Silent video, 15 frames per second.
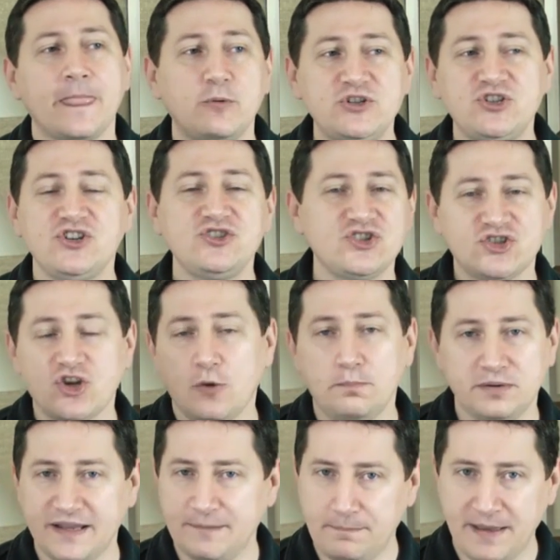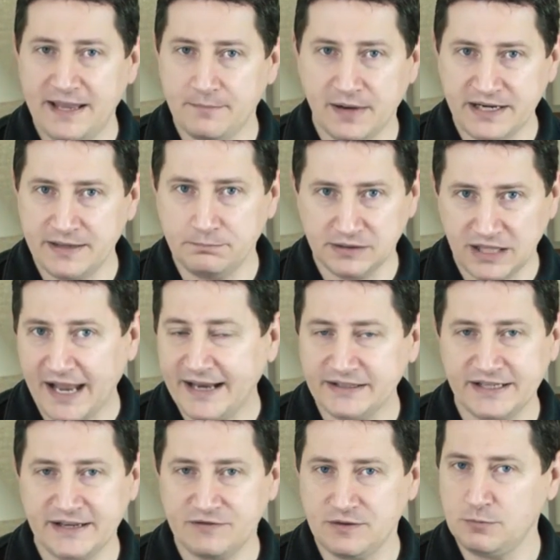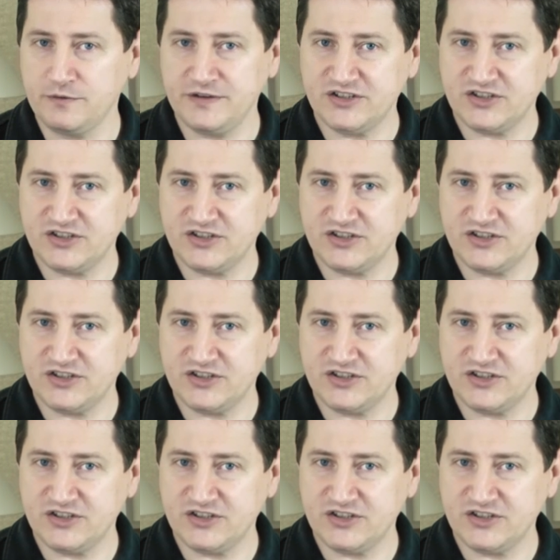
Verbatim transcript: we shouldn't just go pl- pay money blindly if the movie